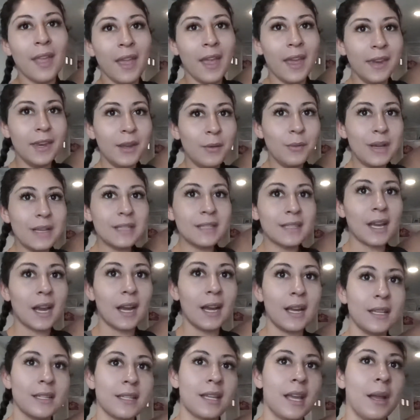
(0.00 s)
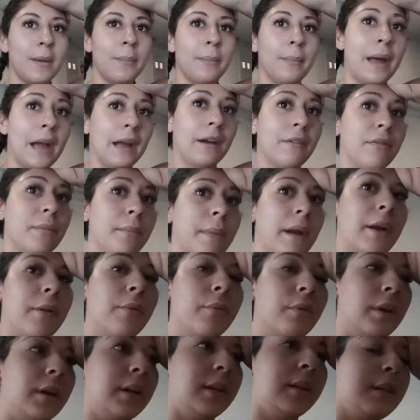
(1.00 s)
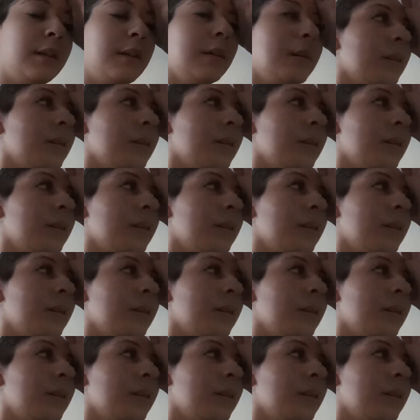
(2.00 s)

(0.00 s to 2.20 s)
anyways, guys, I'm back from my run.